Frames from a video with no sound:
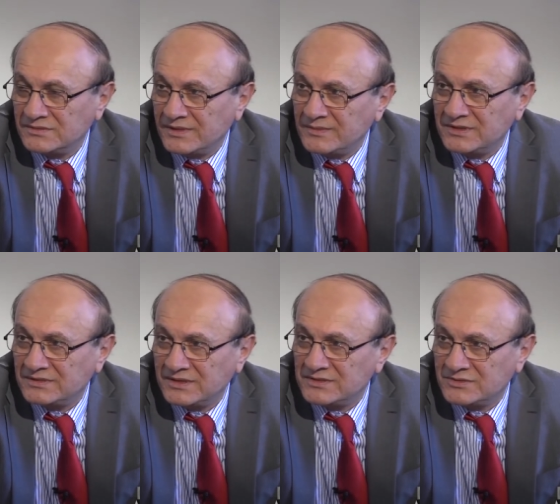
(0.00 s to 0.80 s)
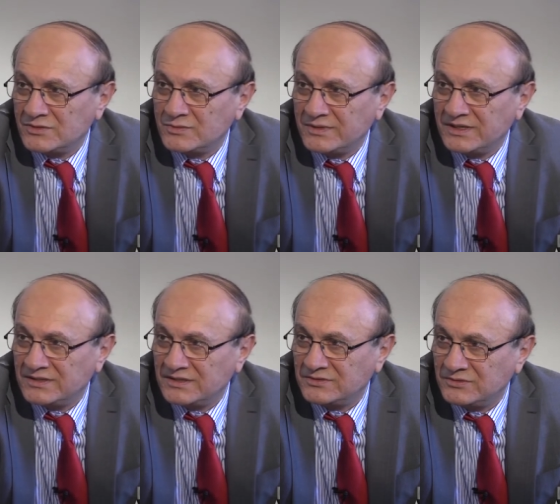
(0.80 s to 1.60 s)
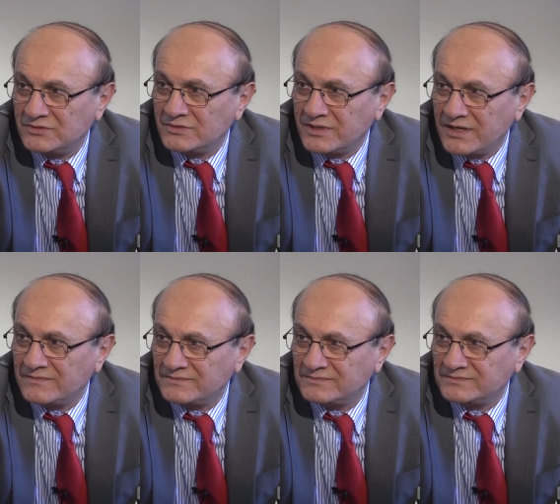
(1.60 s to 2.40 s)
I mean, there is no way that you don't have,